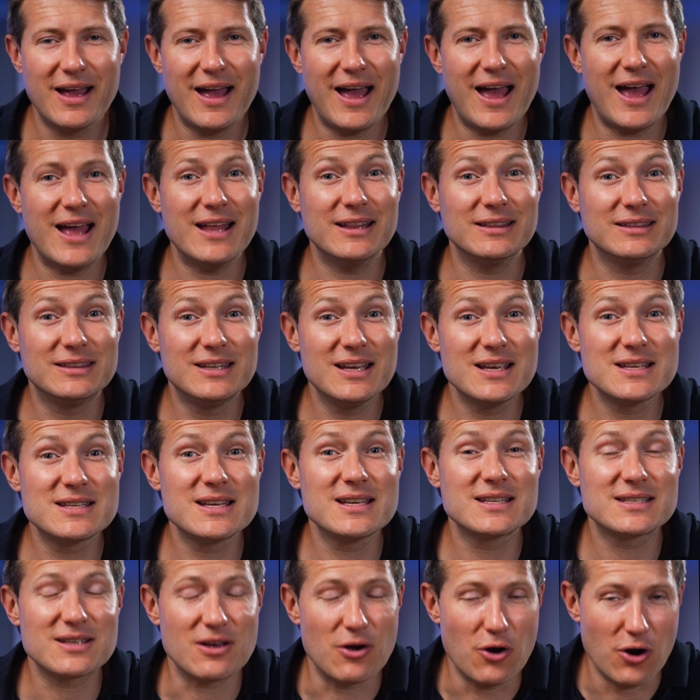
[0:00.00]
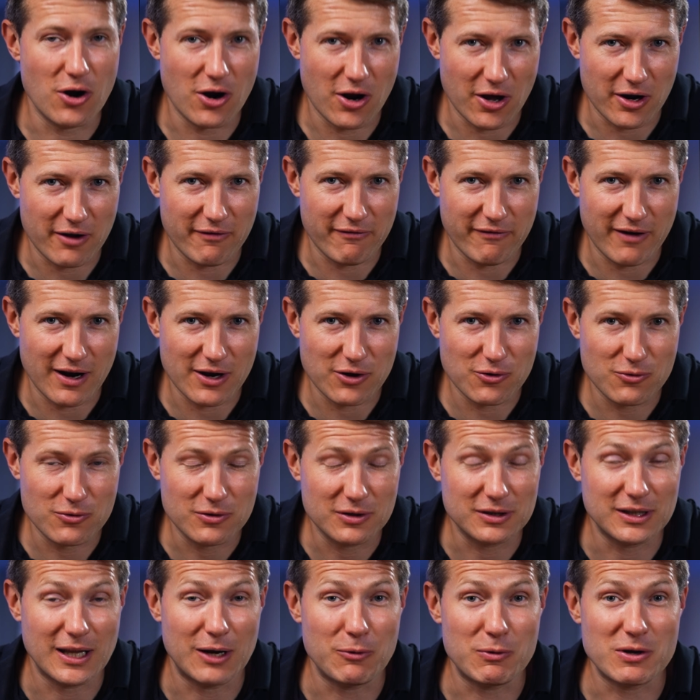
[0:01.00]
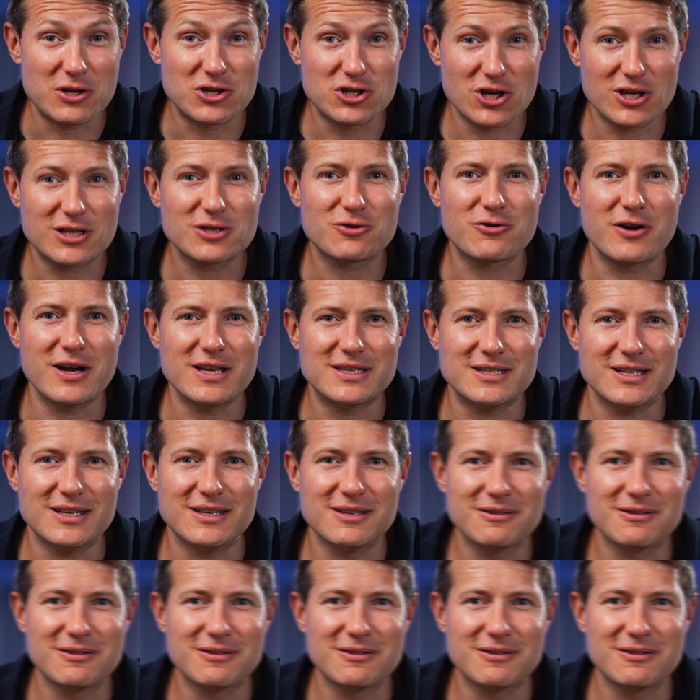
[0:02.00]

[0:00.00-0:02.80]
And this is a lot of value that we just created.